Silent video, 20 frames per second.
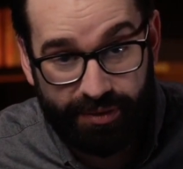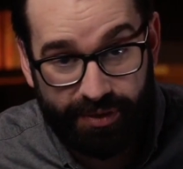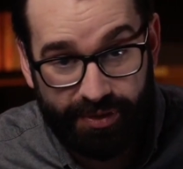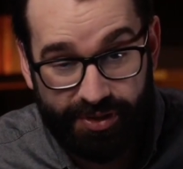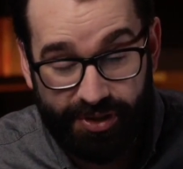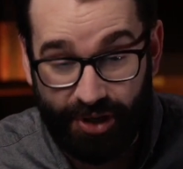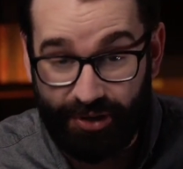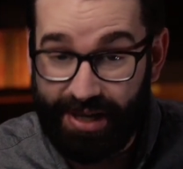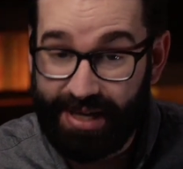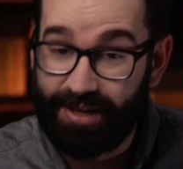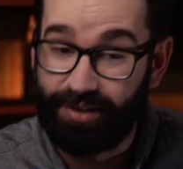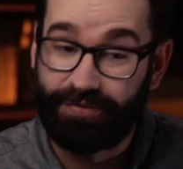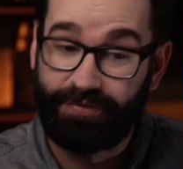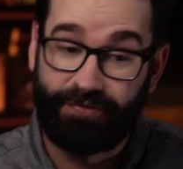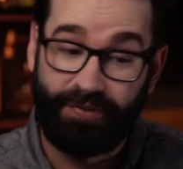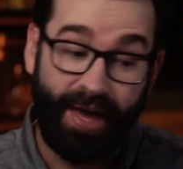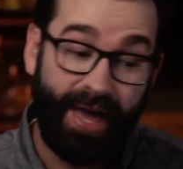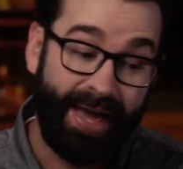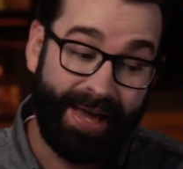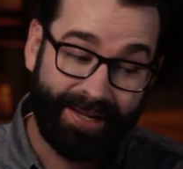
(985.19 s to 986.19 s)
So in
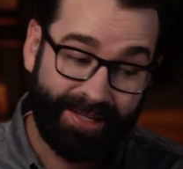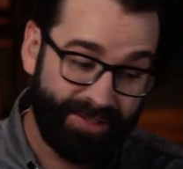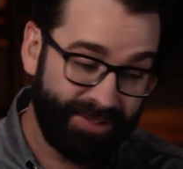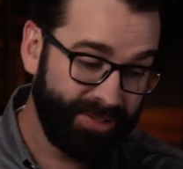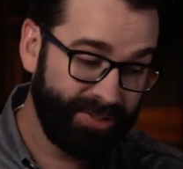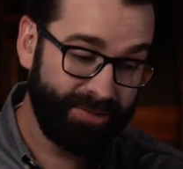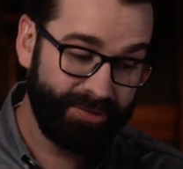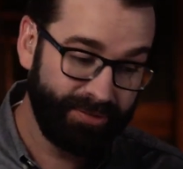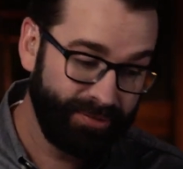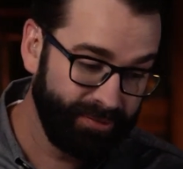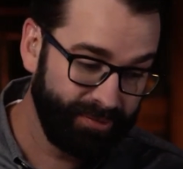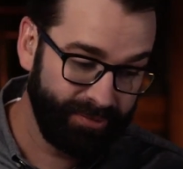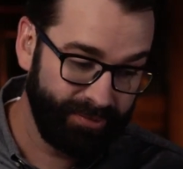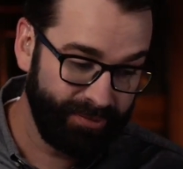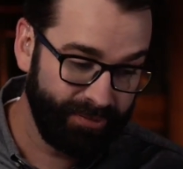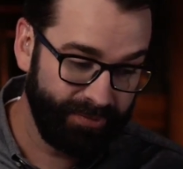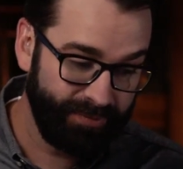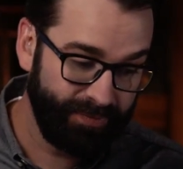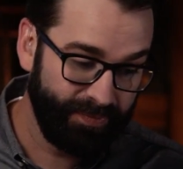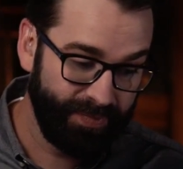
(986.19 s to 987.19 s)
effect,
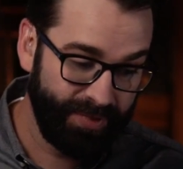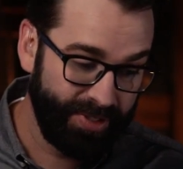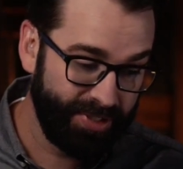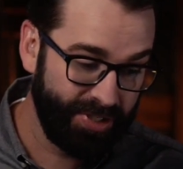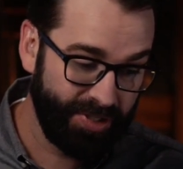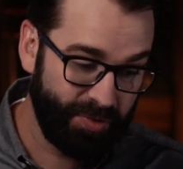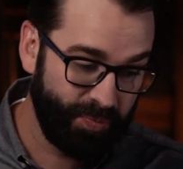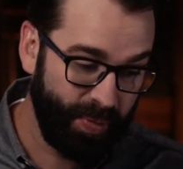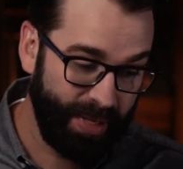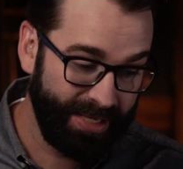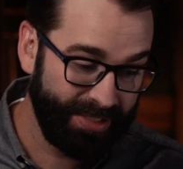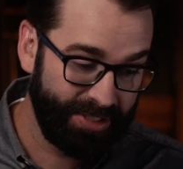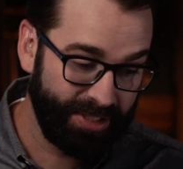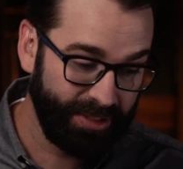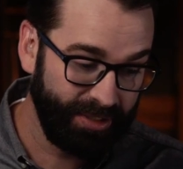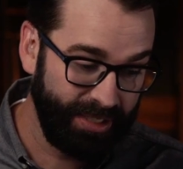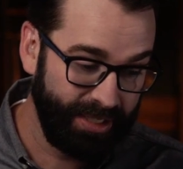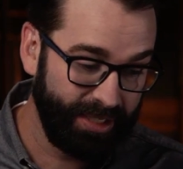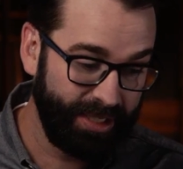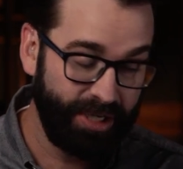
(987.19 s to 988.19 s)
this is
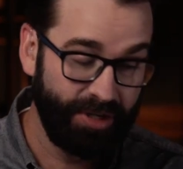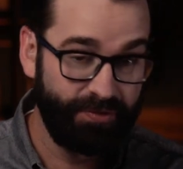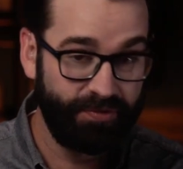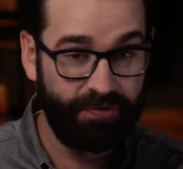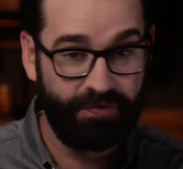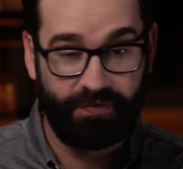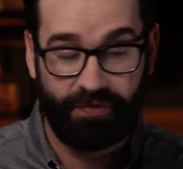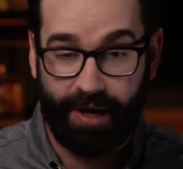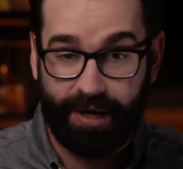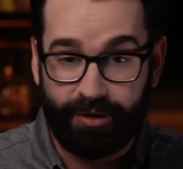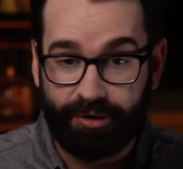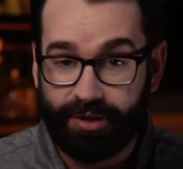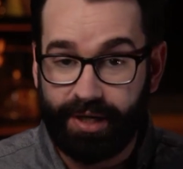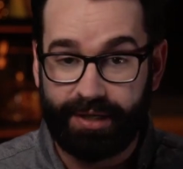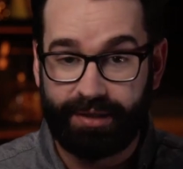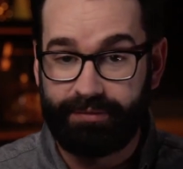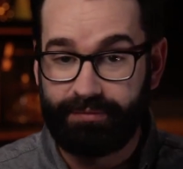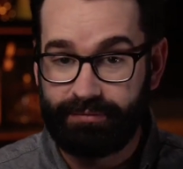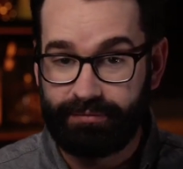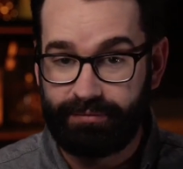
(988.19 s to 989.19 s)
basically a
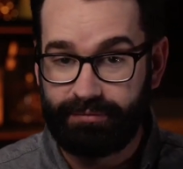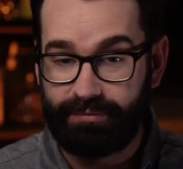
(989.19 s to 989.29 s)
Confederate